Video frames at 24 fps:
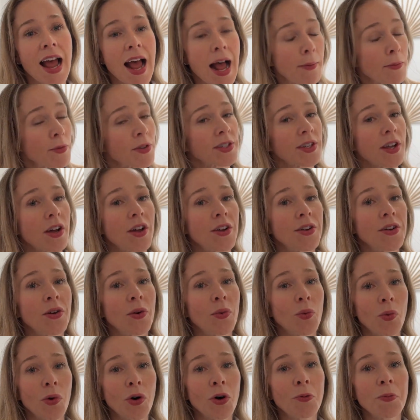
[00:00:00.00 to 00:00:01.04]
Amazon,
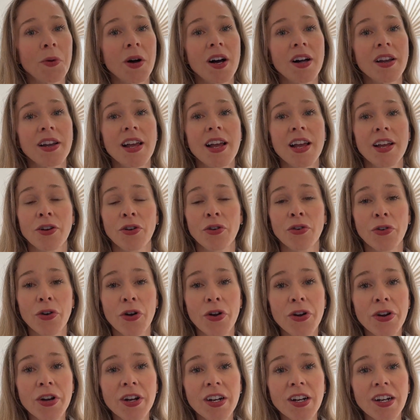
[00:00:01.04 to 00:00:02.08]
Walmart, and
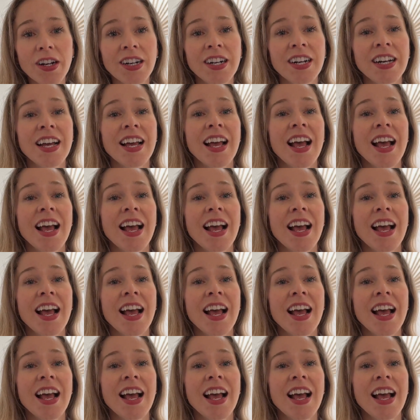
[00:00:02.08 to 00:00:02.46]
Kroger,